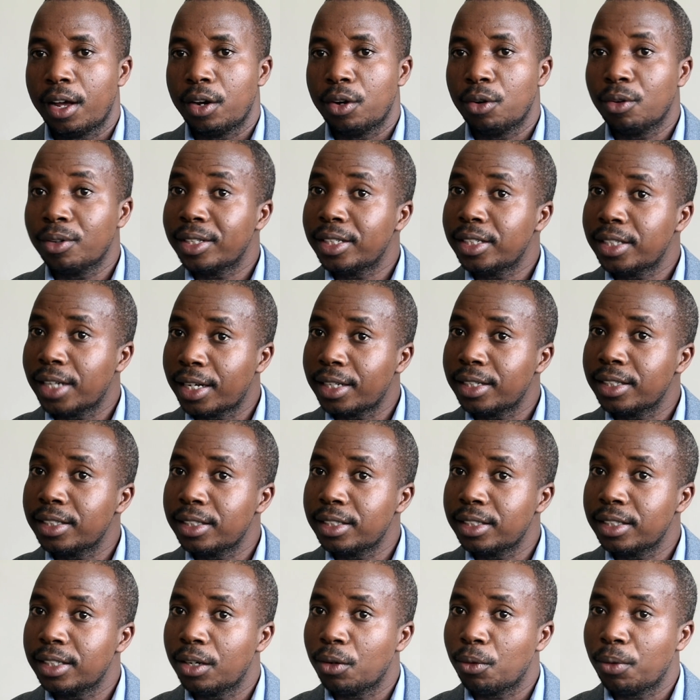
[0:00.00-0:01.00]
not
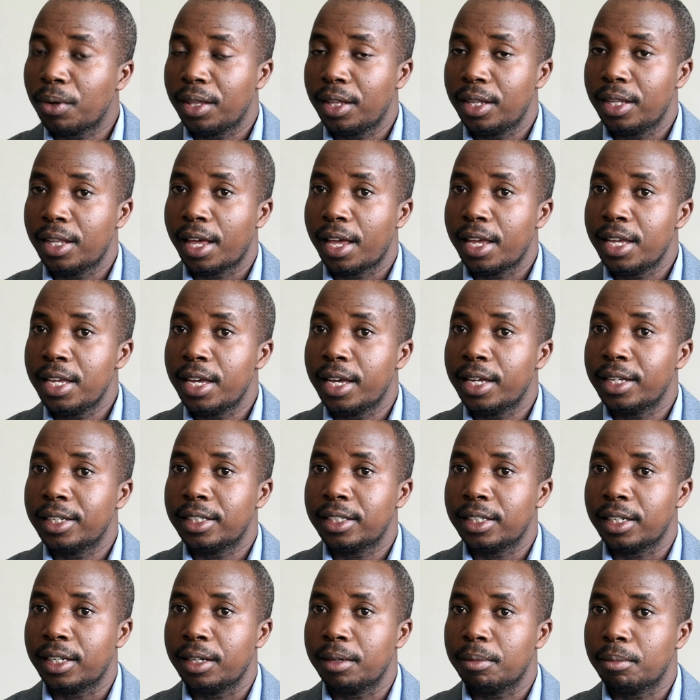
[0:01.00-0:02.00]
just within the
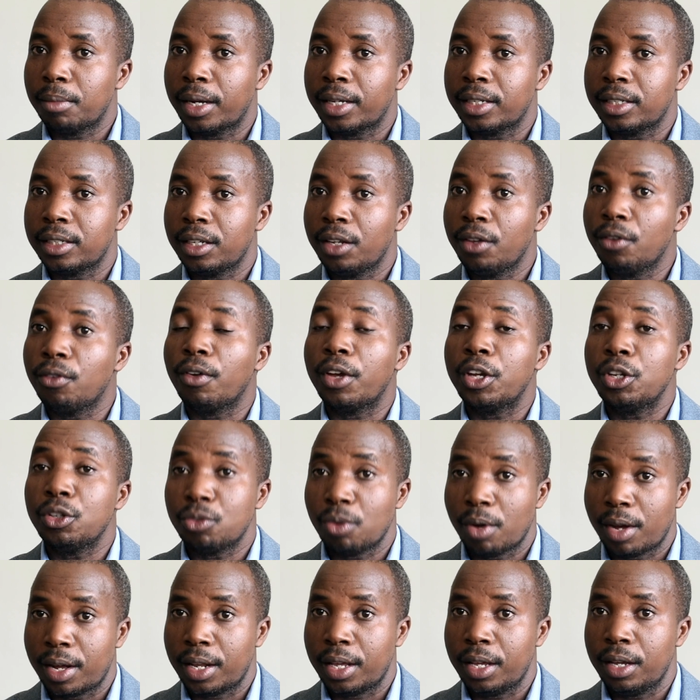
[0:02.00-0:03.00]
ESA, but
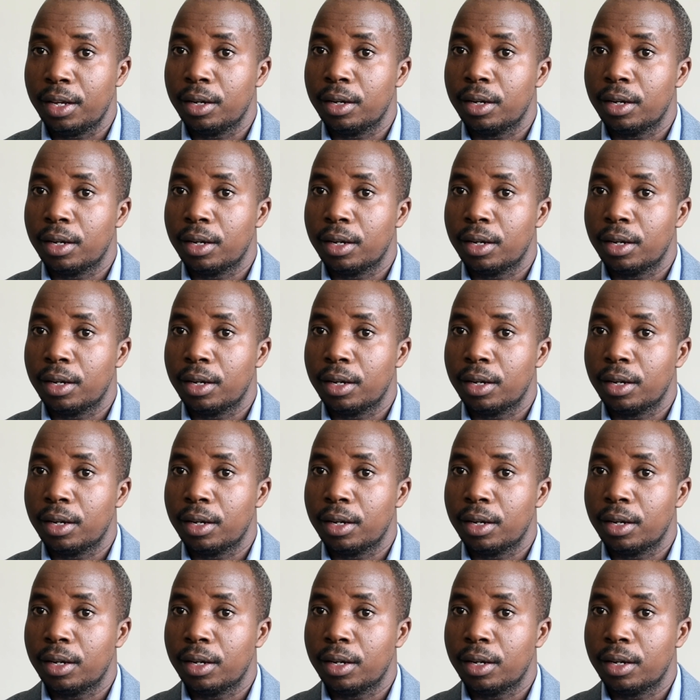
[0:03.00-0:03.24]
eventually